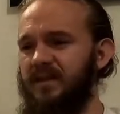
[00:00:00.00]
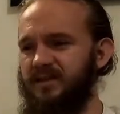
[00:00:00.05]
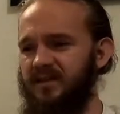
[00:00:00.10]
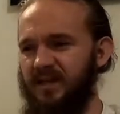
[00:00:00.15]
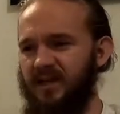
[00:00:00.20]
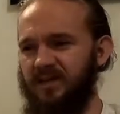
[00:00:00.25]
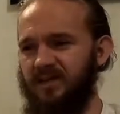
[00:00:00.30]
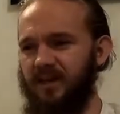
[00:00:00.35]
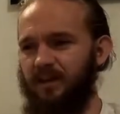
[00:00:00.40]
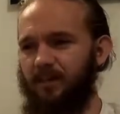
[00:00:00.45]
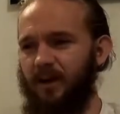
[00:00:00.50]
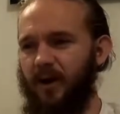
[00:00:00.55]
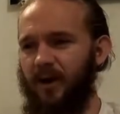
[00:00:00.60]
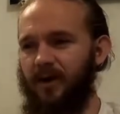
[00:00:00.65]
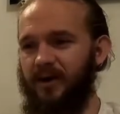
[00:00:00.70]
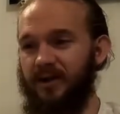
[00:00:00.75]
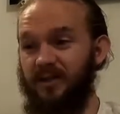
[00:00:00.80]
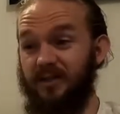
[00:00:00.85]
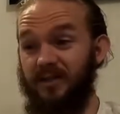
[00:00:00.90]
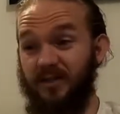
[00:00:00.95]
sets it
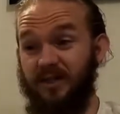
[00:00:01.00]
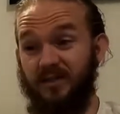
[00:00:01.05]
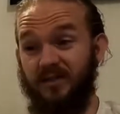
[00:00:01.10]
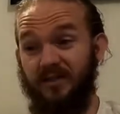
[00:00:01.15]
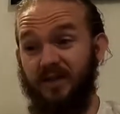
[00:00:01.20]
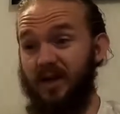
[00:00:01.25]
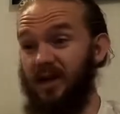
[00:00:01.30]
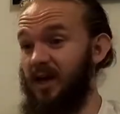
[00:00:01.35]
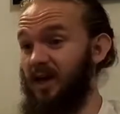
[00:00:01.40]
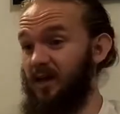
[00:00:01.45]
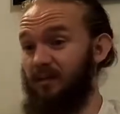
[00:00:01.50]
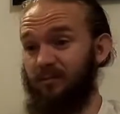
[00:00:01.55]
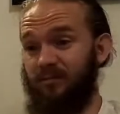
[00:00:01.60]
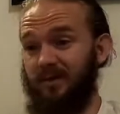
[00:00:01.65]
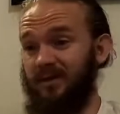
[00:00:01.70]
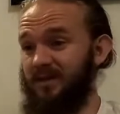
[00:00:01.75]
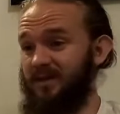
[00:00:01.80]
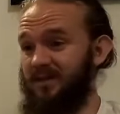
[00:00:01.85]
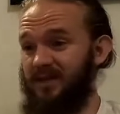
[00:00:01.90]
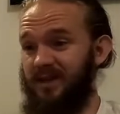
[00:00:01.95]
apart in a sense.
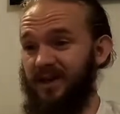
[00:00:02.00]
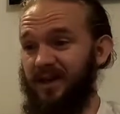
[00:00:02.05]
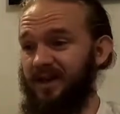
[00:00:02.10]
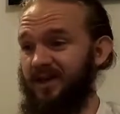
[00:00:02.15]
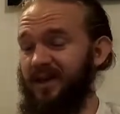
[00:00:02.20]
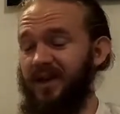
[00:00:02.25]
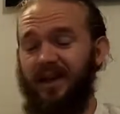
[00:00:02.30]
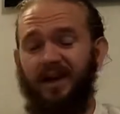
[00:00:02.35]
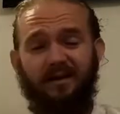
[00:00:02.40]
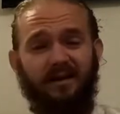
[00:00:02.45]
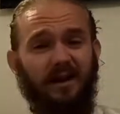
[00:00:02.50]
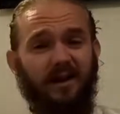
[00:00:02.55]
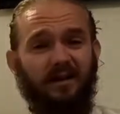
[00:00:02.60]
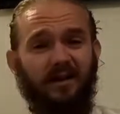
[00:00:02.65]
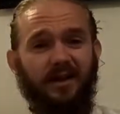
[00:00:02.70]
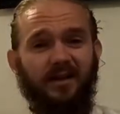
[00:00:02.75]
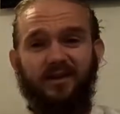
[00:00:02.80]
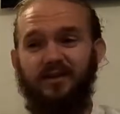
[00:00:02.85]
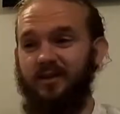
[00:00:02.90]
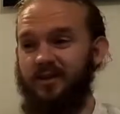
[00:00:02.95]
But uh, yeah, I
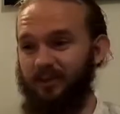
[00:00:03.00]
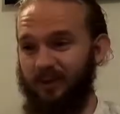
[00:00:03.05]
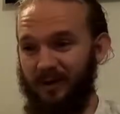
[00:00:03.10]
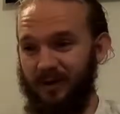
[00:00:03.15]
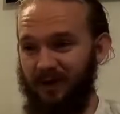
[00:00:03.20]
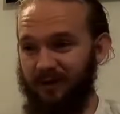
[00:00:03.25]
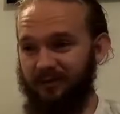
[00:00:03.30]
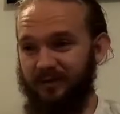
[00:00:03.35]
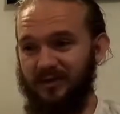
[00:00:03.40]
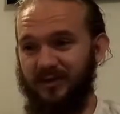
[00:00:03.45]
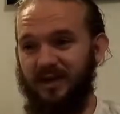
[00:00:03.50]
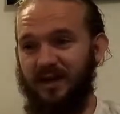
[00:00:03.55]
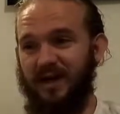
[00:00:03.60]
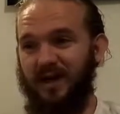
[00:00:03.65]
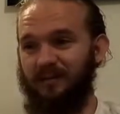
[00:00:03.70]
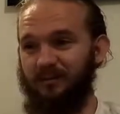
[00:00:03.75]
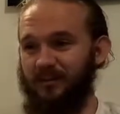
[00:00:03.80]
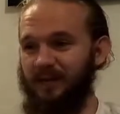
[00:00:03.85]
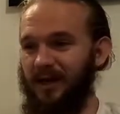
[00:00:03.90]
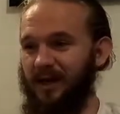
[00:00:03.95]
like this one. I have to say
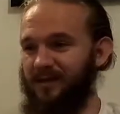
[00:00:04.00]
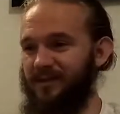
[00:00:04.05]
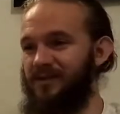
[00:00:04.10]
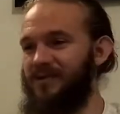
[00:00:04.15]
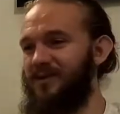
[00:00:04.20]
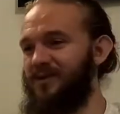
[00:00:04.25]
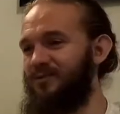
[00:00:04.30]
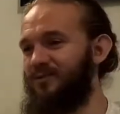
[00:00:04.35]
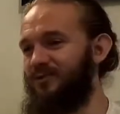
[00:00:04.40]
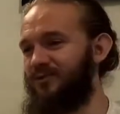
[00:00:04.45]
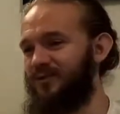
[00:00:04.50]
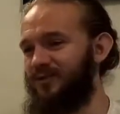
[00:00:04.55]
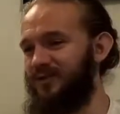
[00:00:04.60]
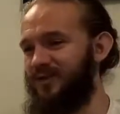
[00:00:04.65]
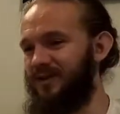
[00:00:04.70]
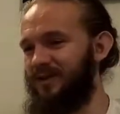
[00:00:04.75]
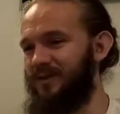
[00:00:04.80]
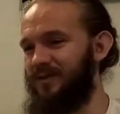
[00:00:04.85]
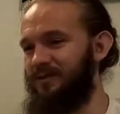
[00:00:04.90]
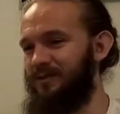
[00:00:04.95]
I'm glad that they used
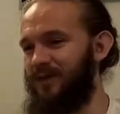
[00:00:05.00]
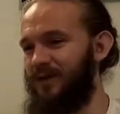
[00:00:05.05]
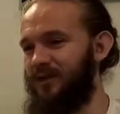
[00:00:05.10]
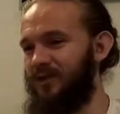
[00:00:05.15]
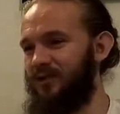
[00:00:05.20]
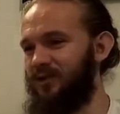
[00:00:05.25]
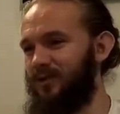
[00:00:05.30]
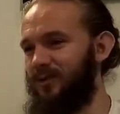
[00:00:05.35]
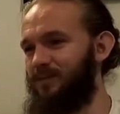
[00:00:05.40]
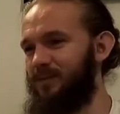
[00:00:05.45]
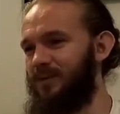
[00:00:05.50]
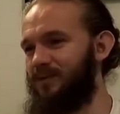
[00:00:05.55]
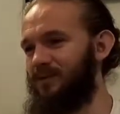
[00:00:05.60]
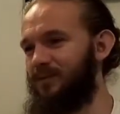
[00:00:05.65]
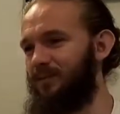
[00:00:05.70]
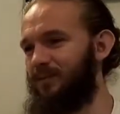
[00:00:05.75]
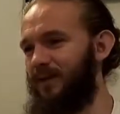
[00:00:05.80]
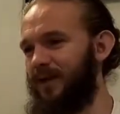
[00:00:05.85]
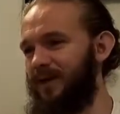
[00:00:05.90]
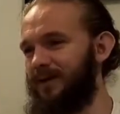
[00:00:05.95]
the, the British
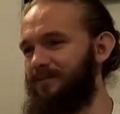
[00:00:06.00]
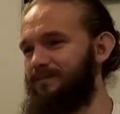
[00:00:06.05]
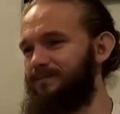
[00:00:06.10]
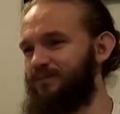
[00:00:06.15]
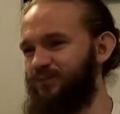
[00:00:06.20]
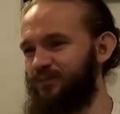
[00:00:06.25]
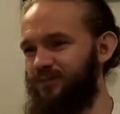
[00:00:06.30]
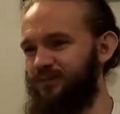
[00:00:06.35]
Imperial Pint